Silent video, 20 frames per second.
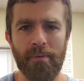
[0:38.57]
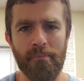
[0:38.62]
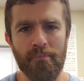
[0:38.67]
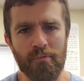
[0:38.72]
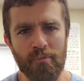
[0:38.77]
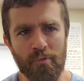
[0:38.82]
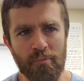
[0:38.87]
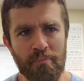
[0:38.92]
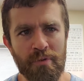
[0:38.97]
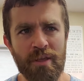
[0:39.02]

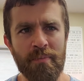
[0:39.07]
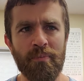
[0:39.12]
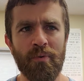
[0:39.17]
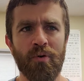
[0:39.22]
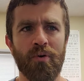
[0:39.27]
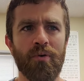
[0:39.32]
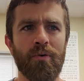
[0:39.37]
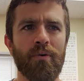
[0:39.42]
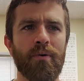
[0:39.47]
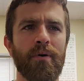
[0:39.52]
when
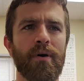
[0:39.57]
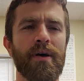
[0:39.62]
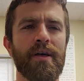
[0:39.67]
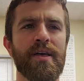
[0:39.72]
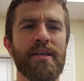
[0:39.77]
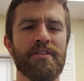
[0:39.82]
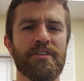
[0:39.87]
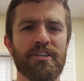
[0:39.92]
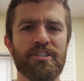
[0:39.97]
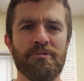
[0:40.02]
people
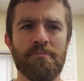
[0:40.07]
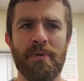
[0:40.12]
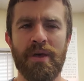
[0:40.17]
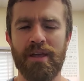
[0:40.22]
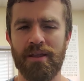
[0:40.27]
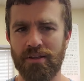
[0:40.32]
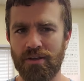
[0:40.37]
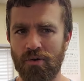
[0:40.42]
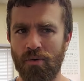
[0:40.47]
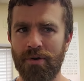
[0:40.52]

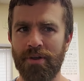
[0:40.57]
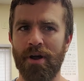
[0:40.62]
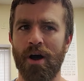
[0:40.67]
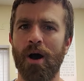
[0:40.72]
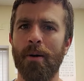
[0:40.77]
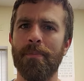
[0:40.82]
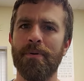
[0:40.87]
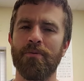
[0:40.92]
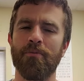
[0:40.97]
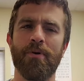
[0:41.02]
anticipate going
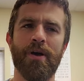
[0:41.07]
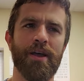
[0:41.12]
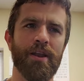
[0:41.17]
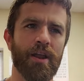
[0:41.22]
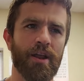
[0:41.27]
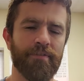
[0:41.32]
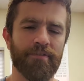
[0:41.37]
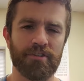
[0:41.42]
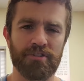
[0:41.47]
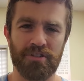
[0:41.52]
up in weight
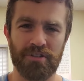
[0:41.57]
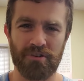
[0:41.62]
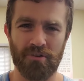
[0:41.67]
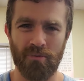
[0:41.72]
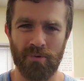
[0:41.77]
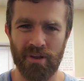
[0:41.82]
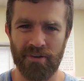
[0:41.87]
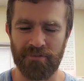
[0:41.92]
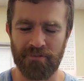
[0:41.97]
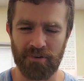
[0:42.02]
every single
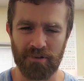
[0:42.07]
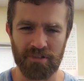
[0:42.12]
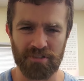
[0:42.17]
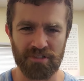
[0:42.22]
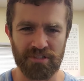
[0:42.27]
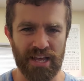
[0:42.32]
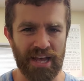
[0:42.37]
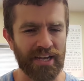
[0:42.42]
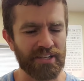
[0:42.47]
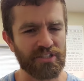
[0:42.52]
week for the
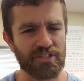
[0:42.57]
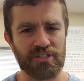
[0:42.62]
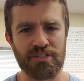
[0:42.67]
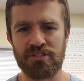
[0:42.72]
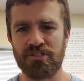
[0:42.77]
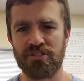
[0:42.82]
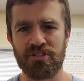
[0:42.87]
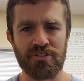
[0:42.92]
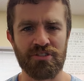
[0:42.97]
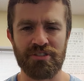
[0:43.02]
snatch, it's
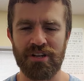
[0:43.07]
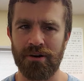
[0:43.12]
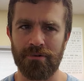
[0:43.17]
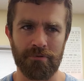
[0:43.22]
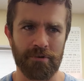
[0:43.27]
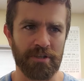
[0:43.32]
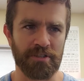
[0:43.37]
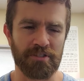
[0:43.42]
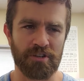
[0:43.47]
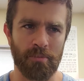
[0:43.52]
just not
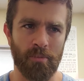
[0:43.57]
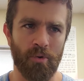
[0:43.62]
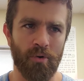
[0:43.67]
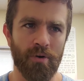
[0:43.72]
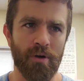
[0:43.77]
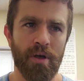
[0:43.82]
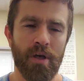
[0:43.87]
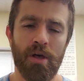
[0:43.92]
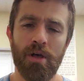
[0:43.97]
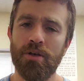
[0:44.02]
reasonable.
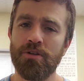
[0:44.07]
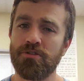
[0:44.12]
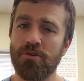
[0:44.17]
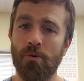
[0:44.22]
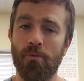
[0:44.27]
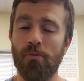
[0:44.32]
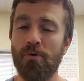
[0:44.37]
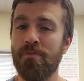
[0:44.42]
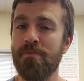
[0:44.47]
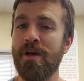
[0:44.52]
So
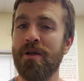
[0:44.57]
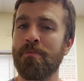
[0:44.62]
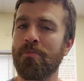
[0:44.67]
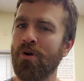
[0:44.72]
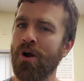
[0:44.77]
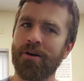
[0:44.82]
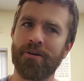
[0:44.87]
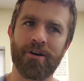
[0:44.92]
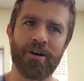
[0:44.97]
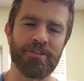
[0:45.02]
we make
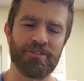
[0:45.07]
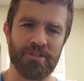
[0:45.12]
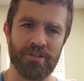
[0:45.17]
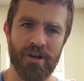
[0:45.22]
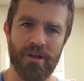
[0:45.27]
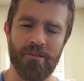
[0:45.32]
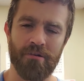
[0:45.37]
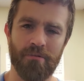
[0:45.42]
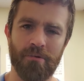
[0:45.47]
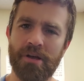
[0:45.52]
progress in
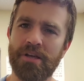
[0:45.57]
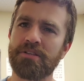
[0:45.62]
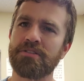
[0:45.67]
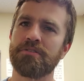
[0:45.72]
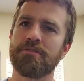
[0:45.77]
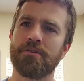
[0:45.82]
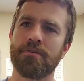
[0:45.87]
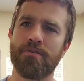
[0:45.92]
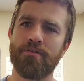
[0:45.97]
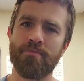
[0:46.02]
other ways.
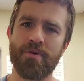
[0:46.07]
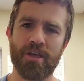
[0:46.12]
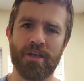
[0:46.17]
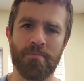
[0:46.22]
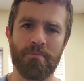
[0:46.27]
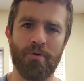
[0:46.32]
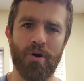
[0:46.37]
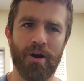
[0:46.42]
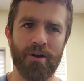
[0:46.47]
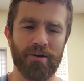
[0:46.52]
And we make
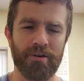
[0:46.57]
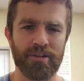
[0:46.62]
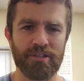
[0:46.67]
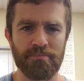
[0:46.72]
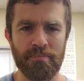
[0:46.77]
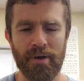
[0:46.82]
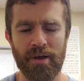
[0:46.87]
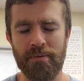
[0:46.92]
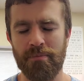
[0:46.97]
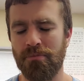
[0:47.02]
progress
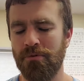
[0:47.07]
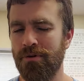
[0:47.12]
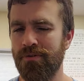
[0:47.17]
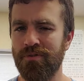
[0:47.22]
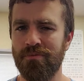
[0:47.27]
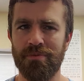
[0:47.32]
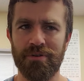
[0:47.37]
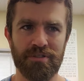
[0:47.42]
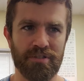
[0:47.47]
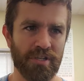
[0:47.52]
by
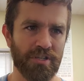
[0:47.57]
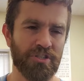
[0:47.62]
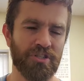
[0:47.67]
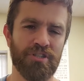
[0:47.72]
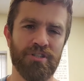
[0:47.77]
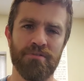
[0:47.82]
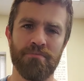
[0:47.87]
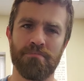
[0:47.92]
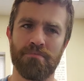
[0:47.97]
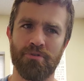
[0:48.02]
improving
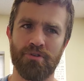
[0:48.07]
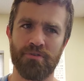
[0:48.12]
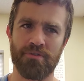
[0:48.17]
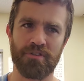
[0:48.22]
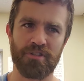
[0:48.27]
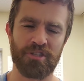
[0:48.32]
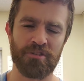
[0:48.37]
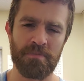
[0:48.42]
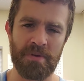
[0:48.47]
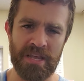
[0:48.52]
position,
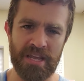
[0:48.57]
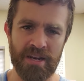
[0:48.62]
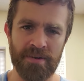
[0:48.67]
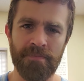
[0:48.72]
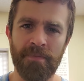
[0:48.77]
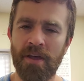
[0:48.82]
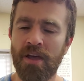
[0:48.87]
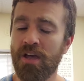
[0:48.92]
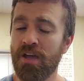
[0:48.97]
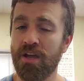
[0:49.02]
improving speed.
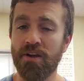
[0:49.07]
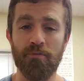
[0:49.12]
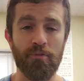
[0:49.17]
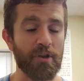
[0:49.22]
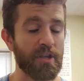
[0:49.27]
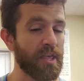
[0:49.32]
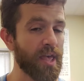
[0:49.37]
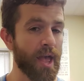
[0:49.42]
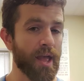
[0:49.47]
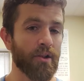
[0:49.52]
If we
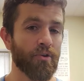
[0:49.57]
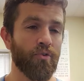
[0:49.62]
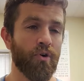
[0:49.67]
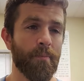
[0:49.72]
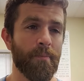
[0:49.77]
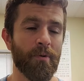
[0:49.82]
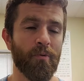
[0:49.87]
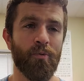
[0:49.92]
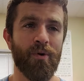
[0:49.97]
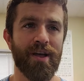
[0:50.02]
can go
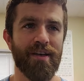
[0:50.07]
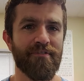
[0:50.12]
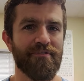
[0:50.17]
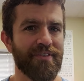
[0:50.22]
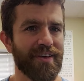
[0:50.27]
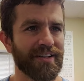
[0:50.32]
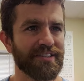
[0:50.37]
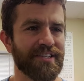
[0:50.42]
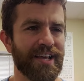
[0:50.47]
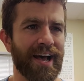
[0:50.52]
up in weight,
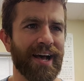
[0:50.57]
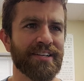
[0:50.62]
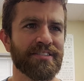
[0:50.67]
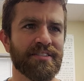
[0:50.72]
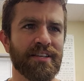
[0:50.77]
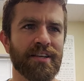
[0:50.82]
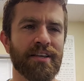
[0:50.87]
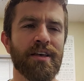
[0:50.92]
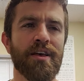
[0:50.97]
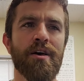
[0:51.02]

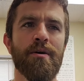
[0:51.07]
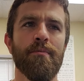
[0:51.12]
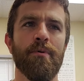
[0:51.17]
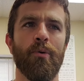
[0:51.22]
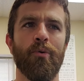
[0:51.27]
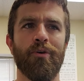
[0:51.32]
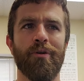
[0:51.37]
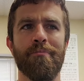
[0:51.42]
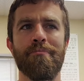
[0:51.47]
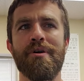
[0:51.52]
fantastic. We
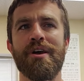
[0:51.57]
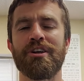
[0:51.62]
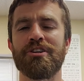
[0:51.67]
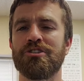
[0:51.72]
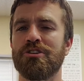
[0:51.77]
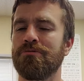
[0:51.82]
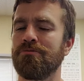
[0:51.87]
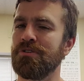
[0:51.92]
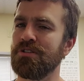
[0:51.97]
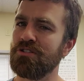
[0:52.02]
want to make
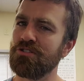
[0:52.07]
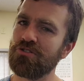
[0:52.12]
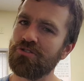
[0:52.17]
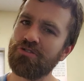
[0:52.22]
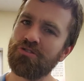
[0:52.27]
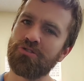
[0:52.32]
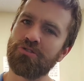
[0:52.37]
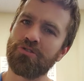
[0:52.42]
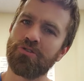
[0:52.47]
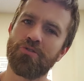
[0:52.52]
sure we
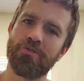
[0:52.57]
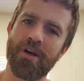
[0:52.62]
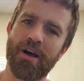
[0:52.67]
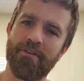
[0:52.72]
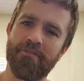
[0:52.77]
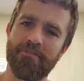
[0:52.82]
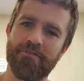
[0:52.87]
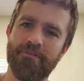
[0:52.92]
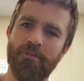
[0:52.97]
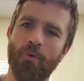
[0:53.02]
do
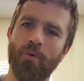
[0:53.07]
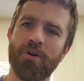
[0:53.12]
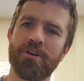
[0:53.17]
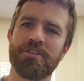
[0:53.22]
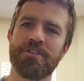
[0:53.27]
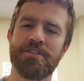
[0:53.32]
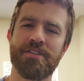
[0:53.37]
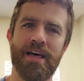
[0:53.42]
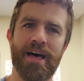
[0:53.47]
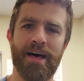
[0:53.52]
not
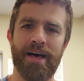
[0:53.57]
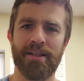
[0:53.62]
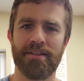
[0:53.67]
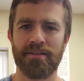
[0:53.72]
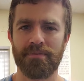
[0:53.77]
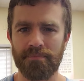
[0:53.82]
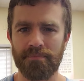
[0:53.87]
force that